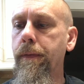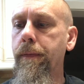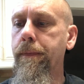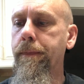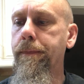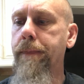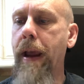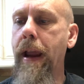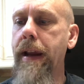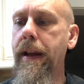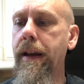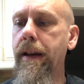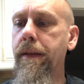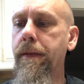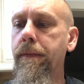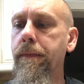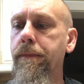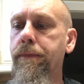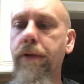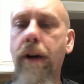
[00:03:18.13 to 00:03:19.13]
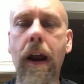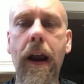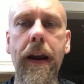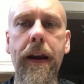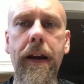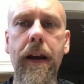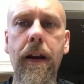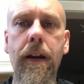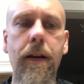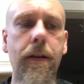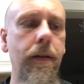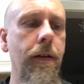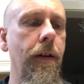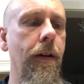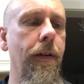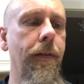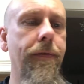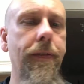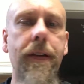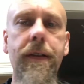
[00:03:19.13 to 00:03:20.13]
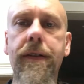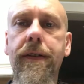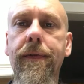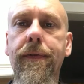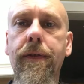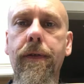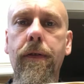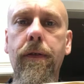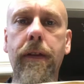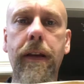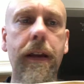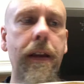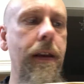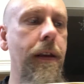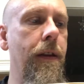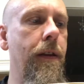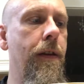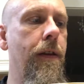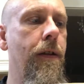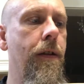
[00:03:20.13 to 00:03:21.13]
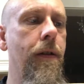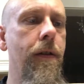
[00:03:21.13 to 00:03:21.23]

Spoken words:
pagan pride festival in